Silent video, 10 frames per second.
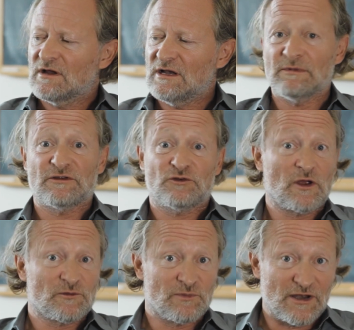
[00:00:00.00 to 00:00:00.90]
limits to
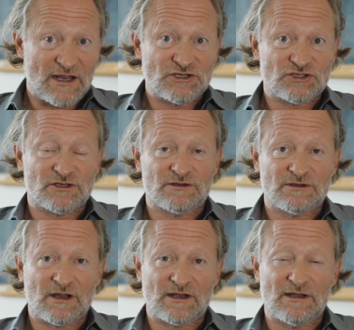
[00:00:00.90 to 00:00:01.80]

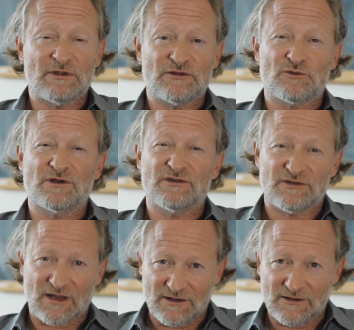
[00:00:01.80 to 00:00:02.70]
explanation, and limits to
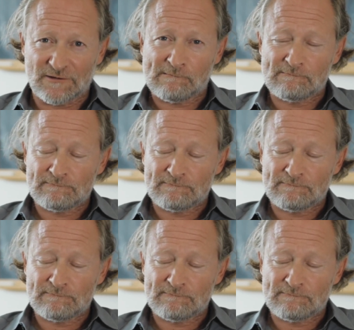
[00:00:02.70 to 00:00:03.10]
understanding.